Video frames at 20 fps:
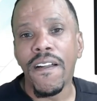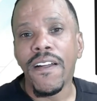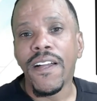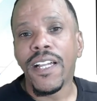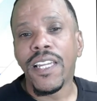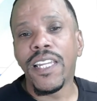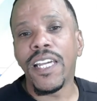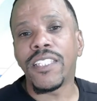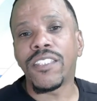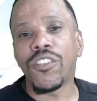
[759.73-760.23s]

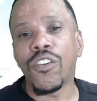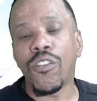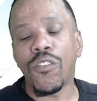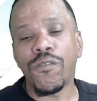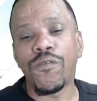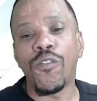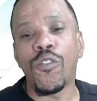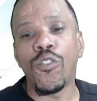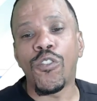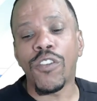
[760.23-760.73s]
Let's go
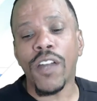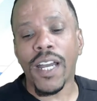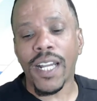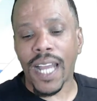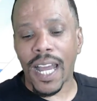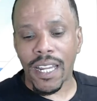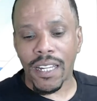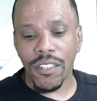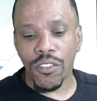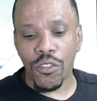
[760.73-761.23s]
forward. I
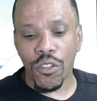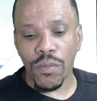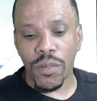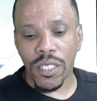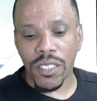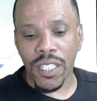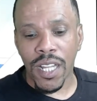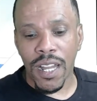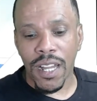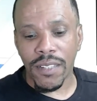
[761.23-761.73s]
got a little bit of
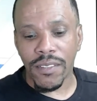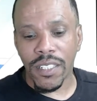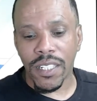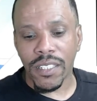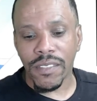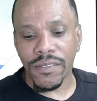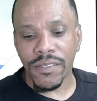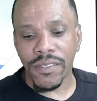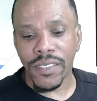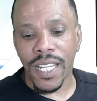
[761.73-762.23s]
time
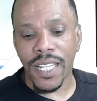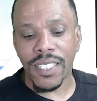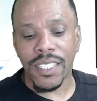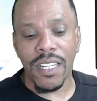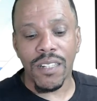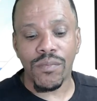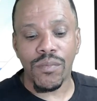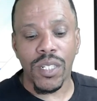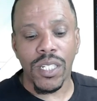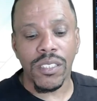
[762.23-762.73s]
left, not
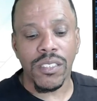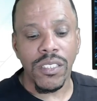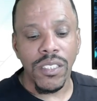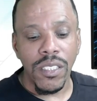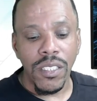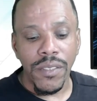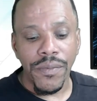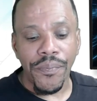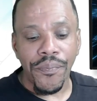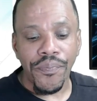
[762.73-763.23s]
that much.
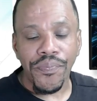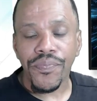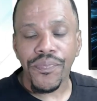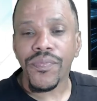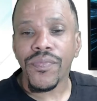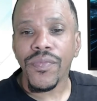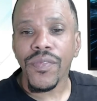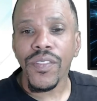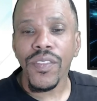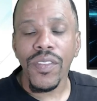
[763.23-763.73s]

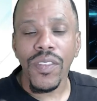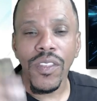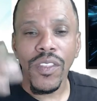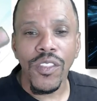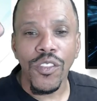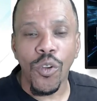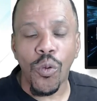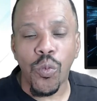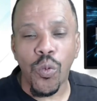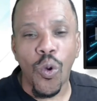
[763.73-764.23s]

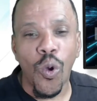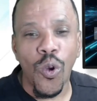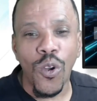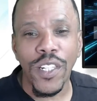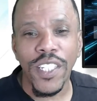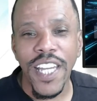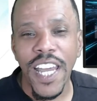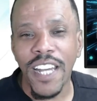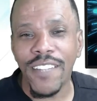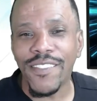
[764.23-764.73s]
The war in
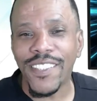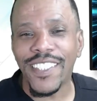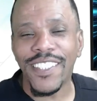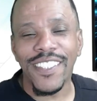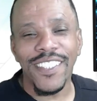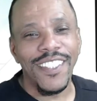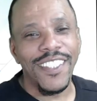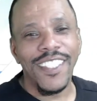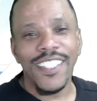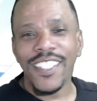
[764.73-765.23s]
heaven.
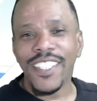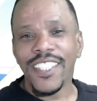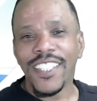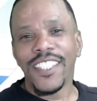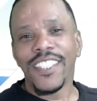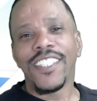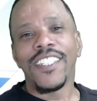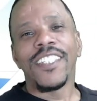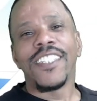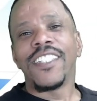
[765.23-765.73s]

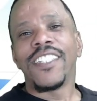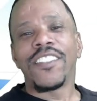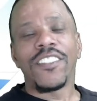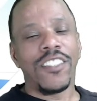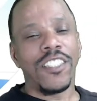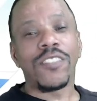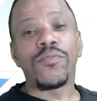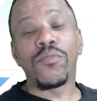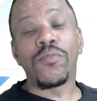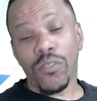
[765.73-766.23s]

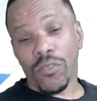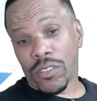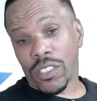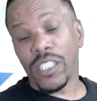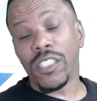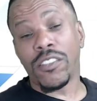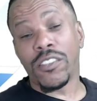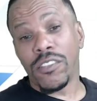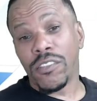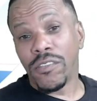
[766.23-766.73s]
This one gonna
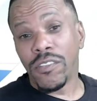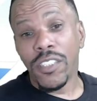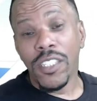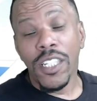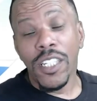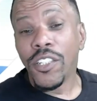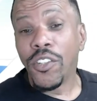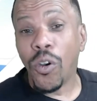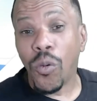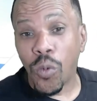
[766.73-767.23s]
get you.
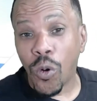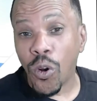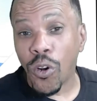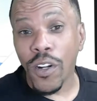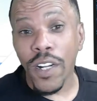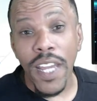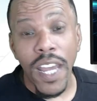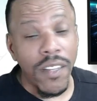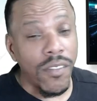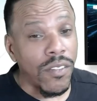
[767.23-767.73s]
The war
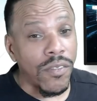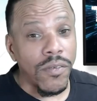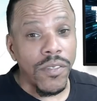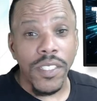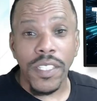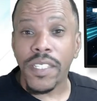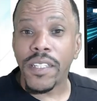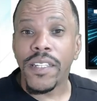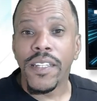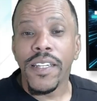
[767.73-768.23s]
in heaven.
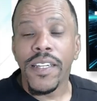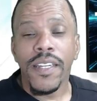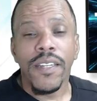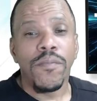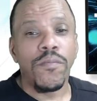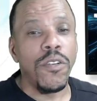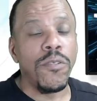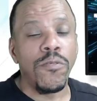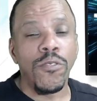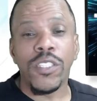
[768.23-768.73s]

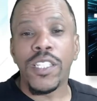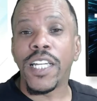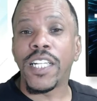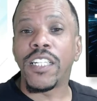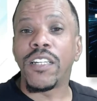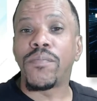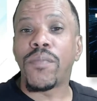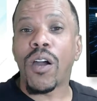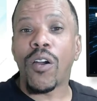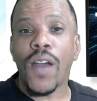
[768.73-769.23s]
People thinking
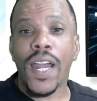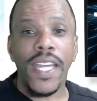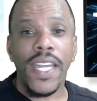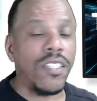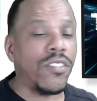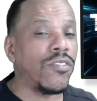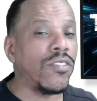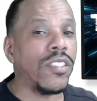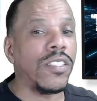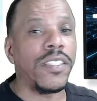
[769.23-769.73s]
about
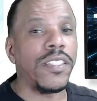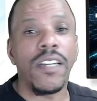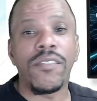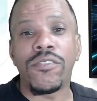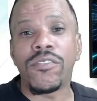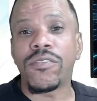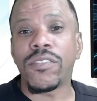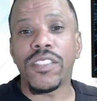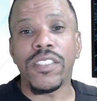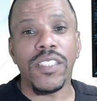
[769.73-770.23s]
angels and
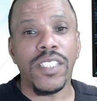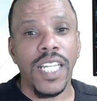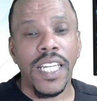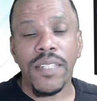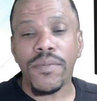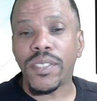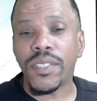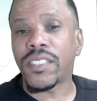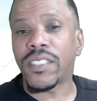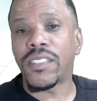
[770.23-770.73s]
devils and
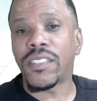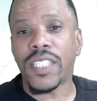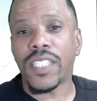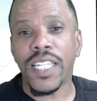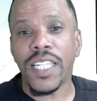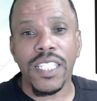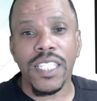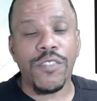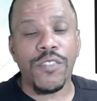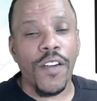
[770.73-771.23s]
demons and
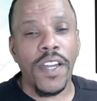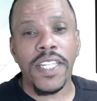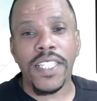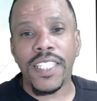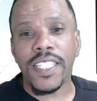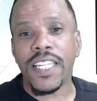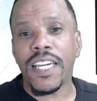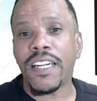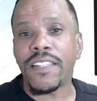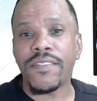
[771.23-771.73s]
things fighting
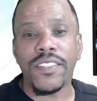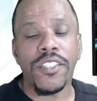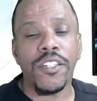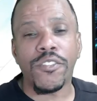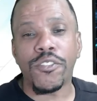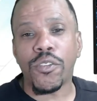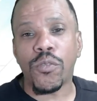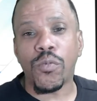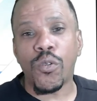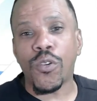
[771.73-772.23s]
in heaven. No,
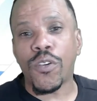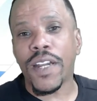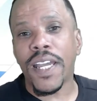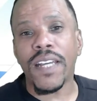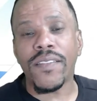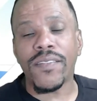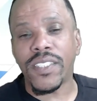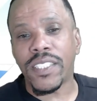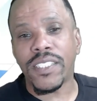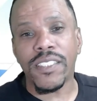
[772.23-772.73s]
the war in
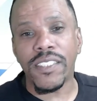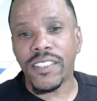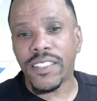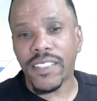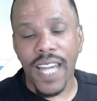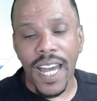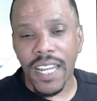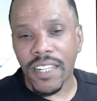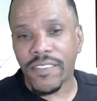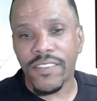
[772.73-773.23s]
heaven is
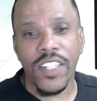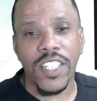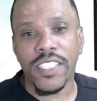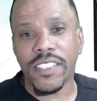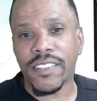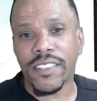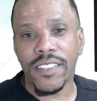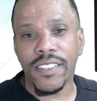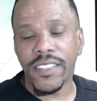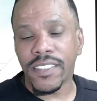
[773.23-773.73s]
inside of us.